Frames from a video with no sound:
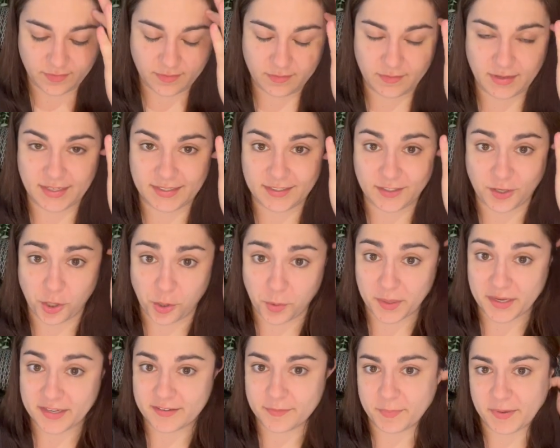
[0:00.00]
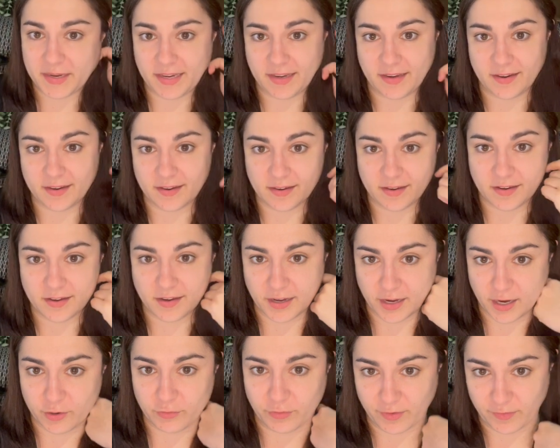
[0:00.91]
it's going to be
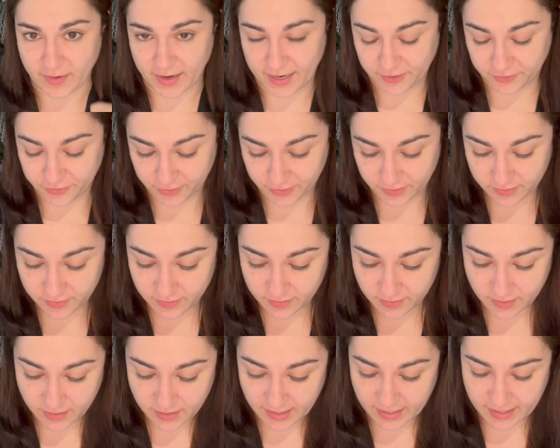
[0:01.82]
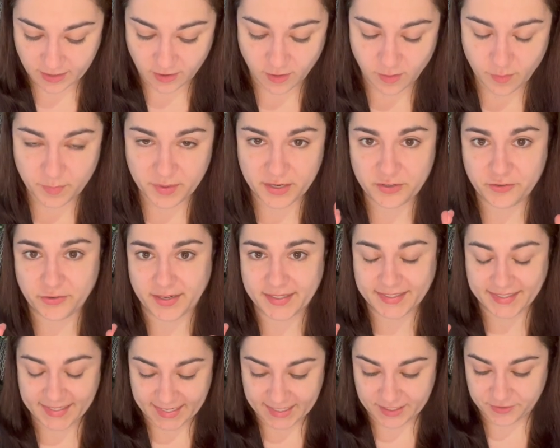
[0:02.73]
a reflection. It can't be a
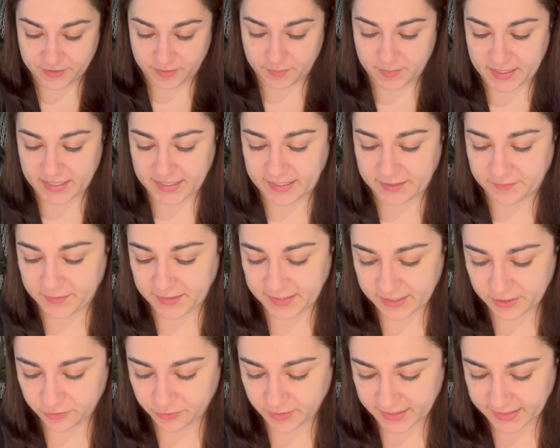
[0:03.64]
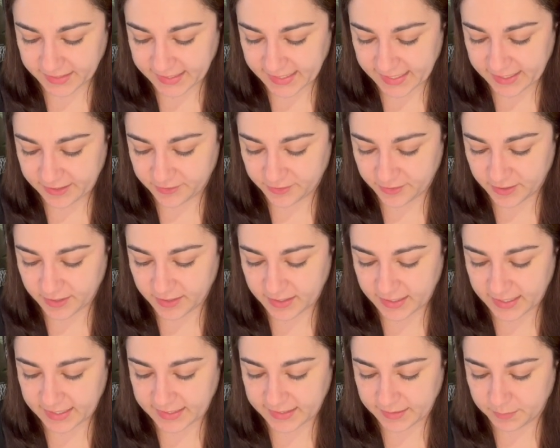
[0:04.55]
translation, because if it's a translation,
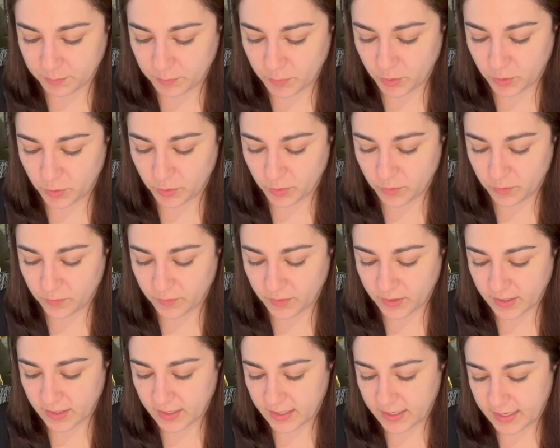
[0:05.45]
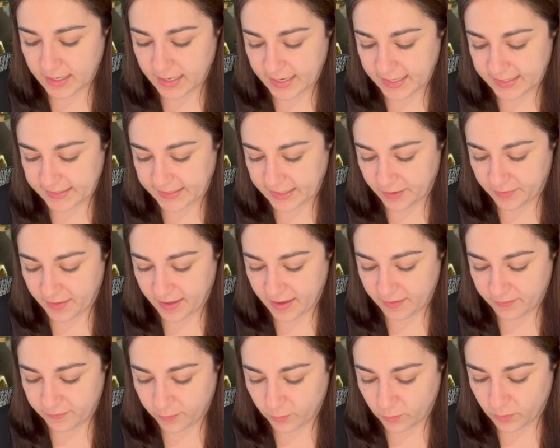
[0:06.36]
it's moved, and so
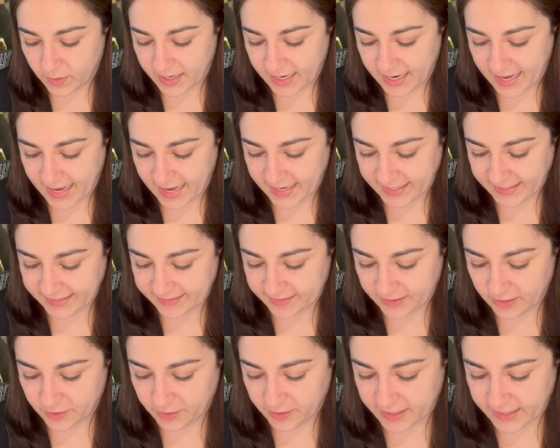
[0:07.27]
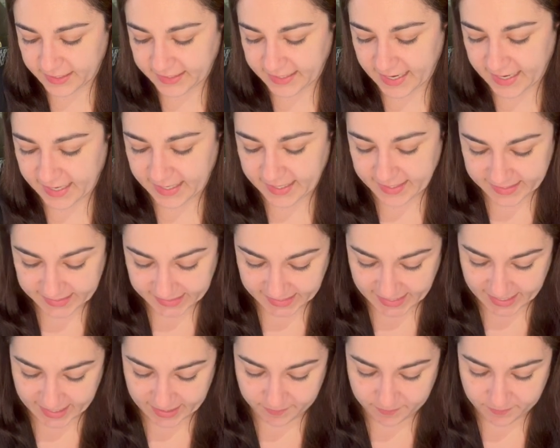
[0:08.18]
therefore it has to look exactly the
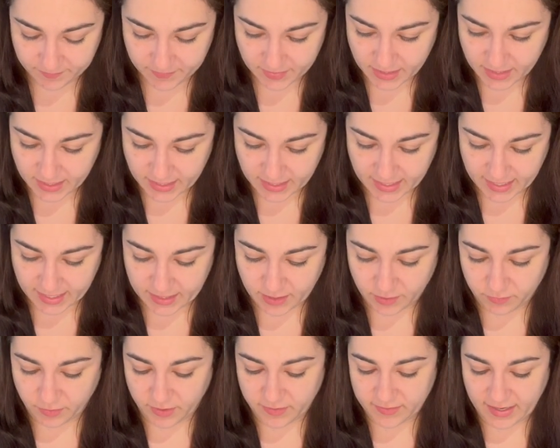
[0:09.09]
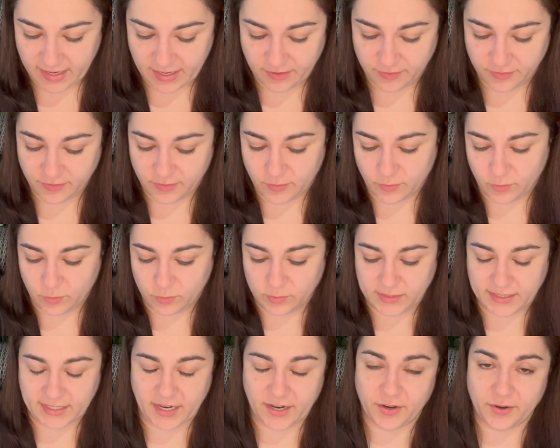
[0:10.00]
same. And a rotation
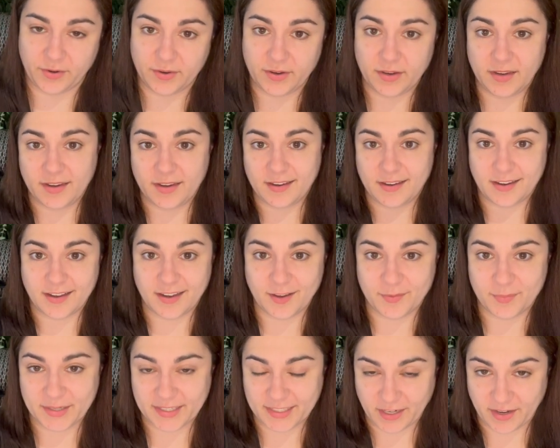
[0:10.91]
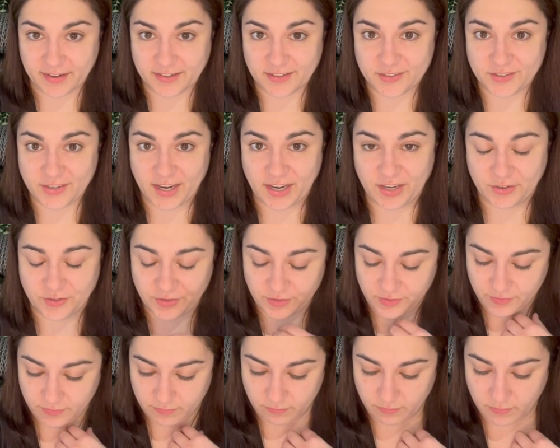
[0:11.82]
also is going to
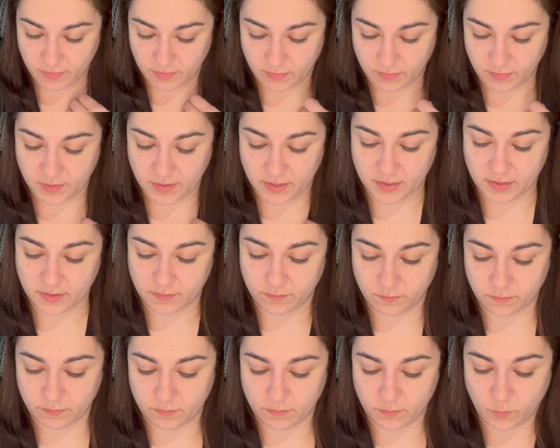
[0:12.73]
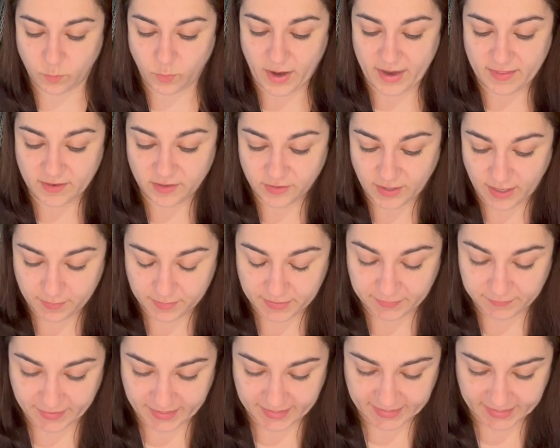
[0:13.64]
change the way the shape
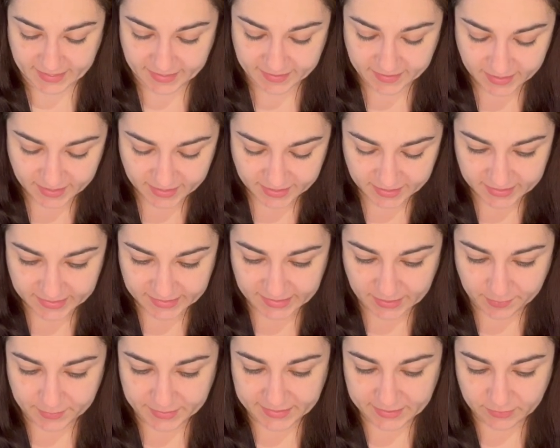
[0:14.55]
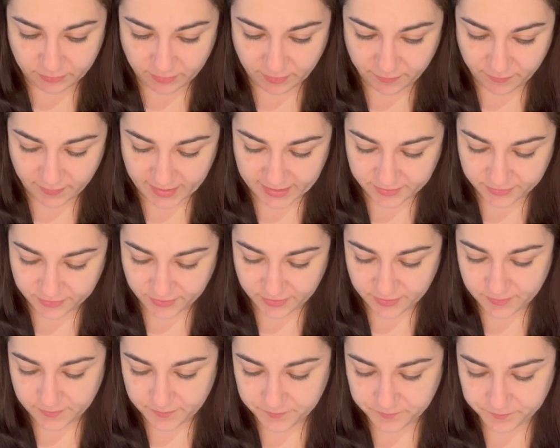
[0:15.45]
is facing. So it's a reflection.